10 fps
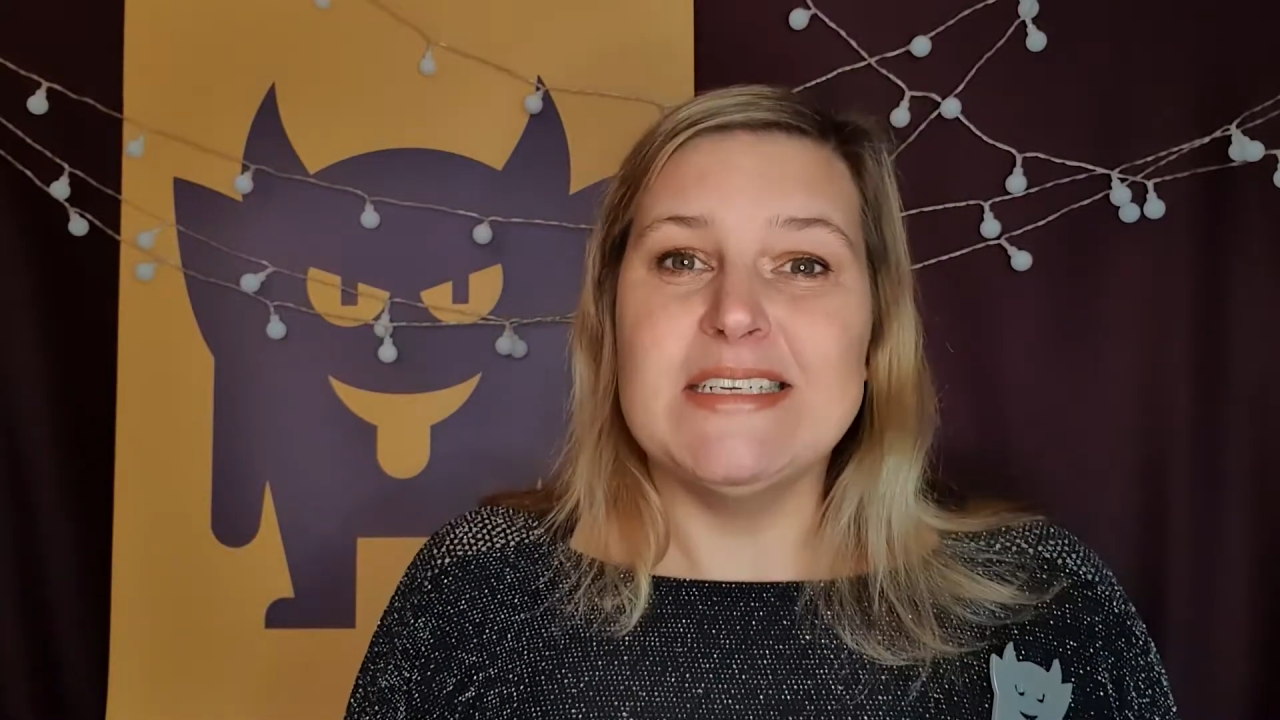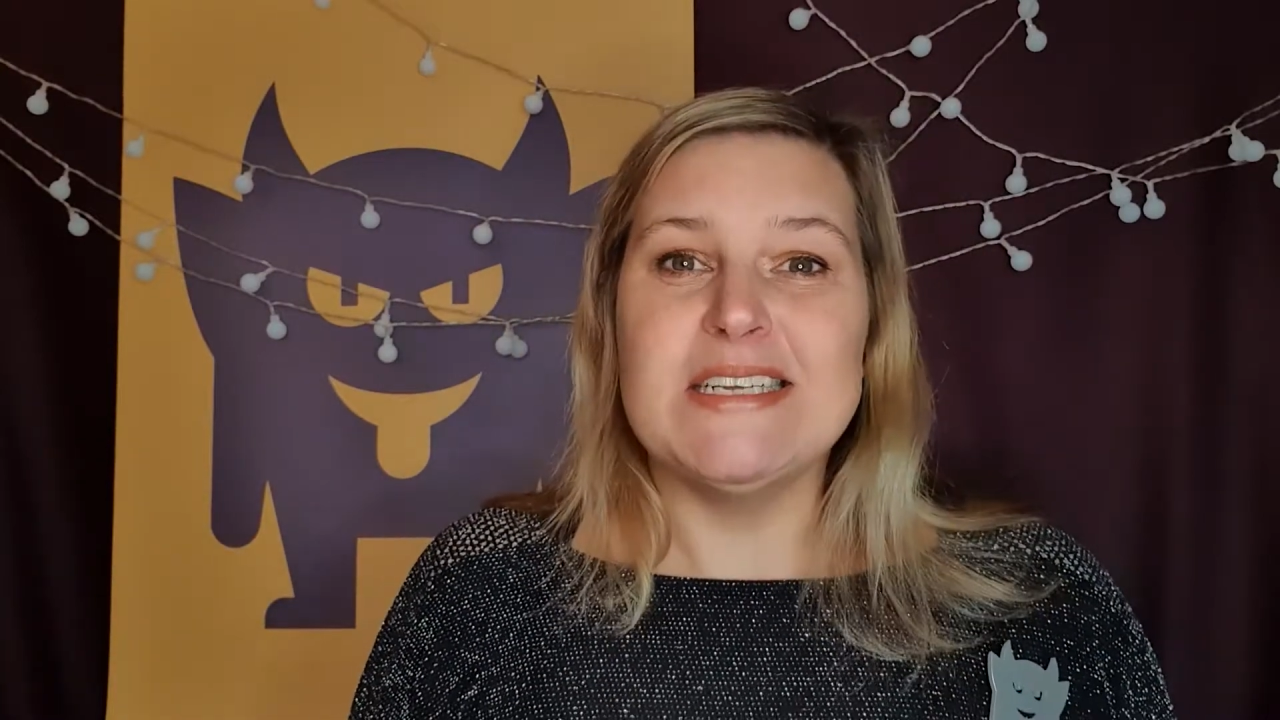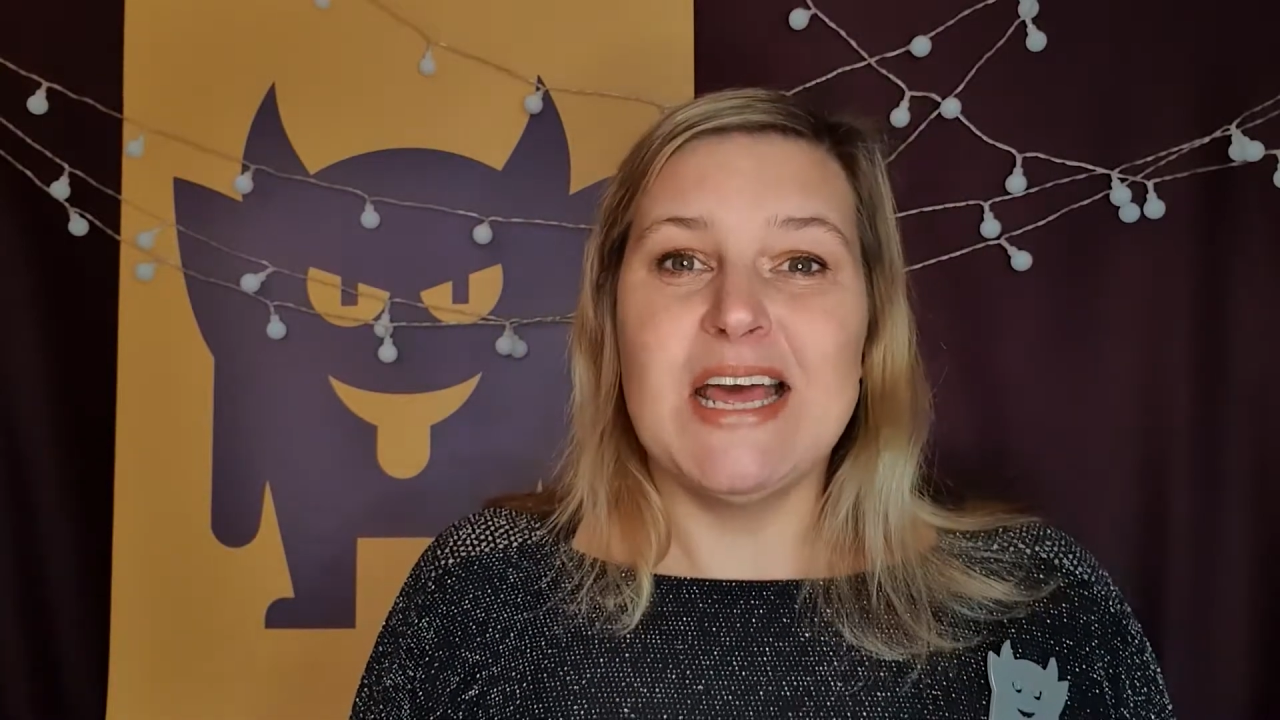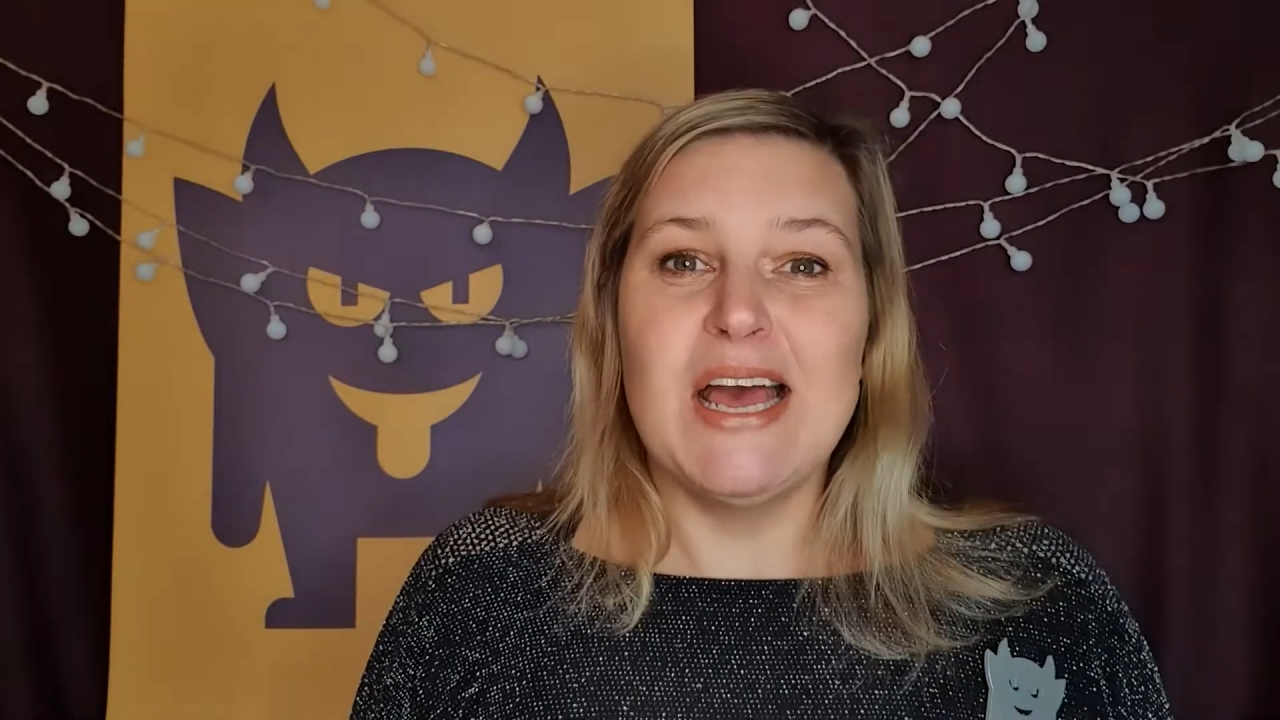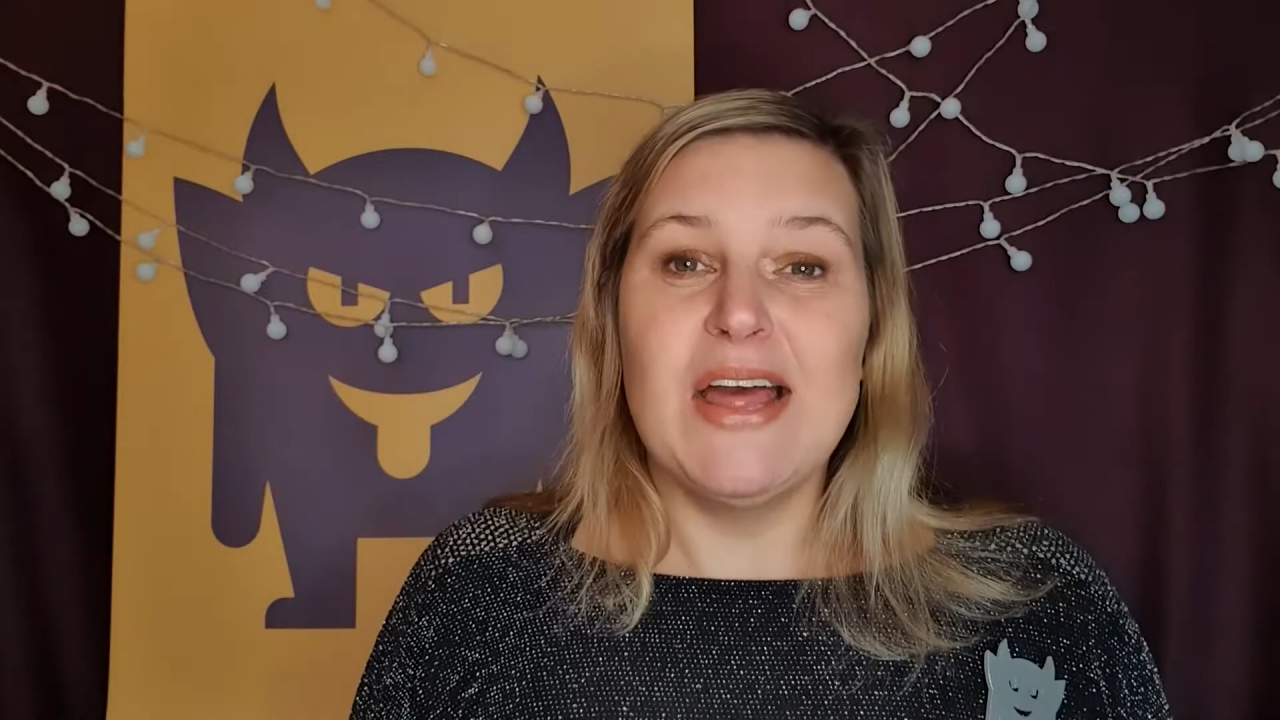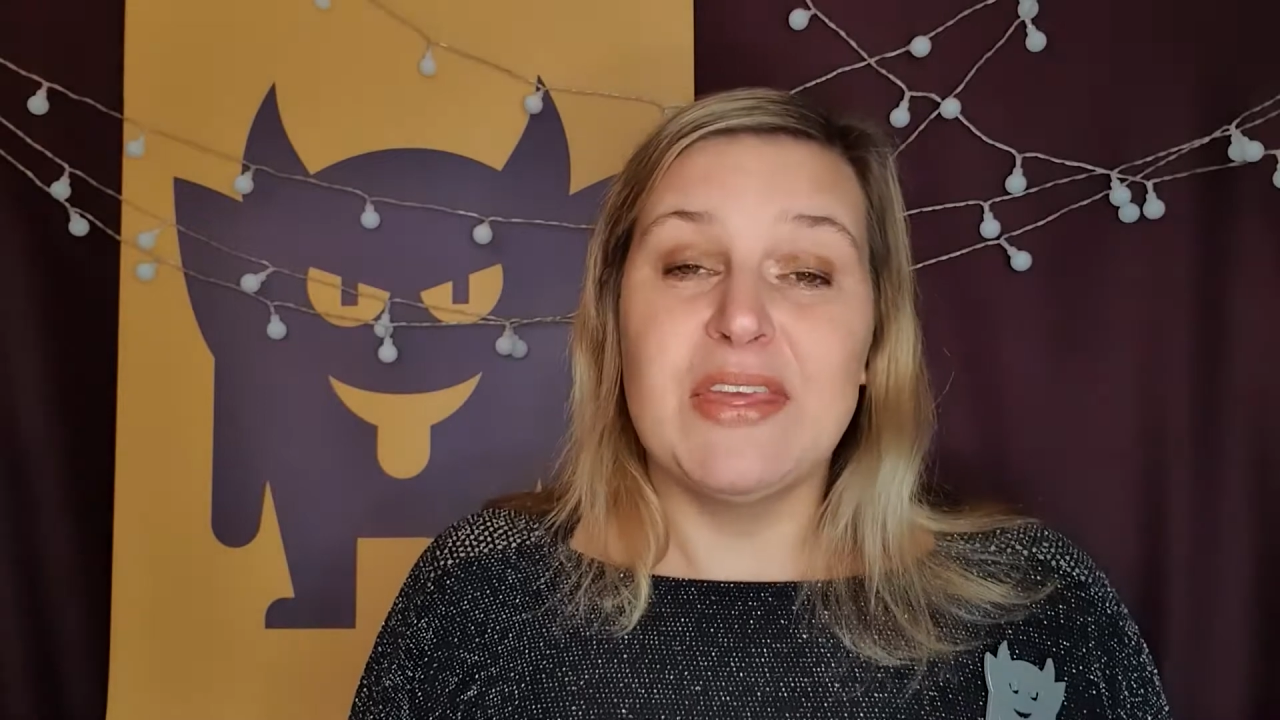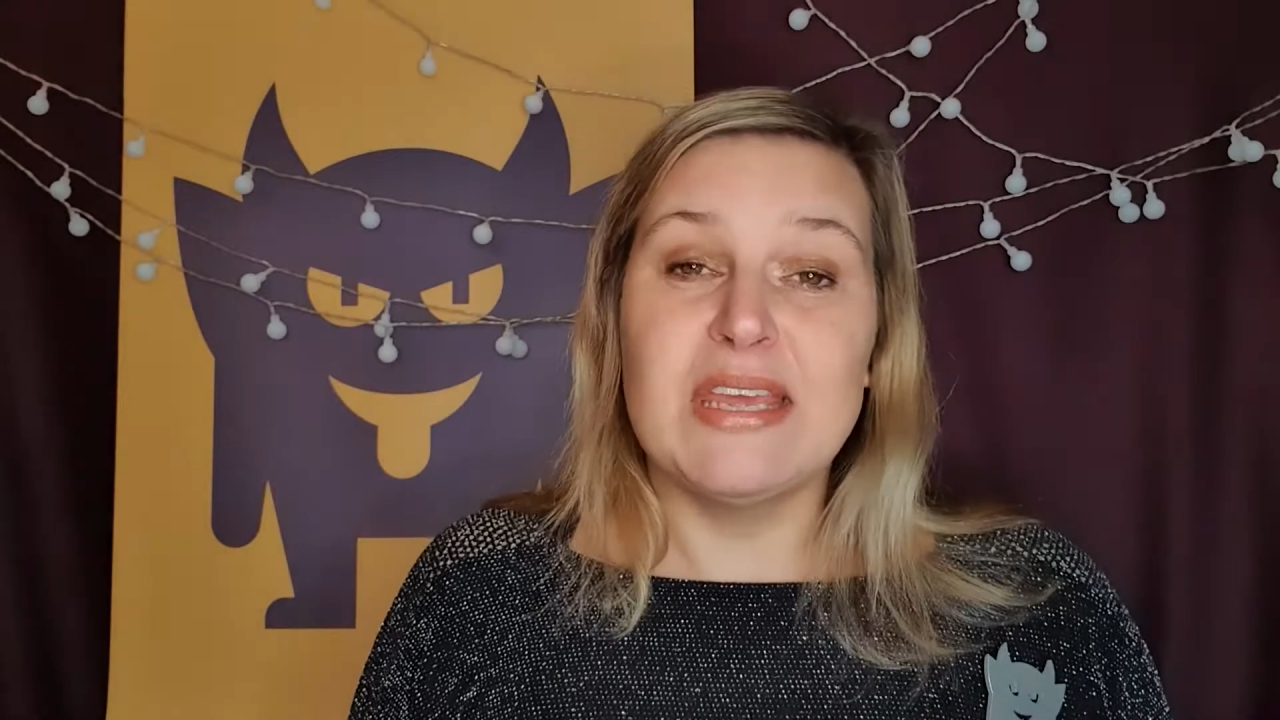the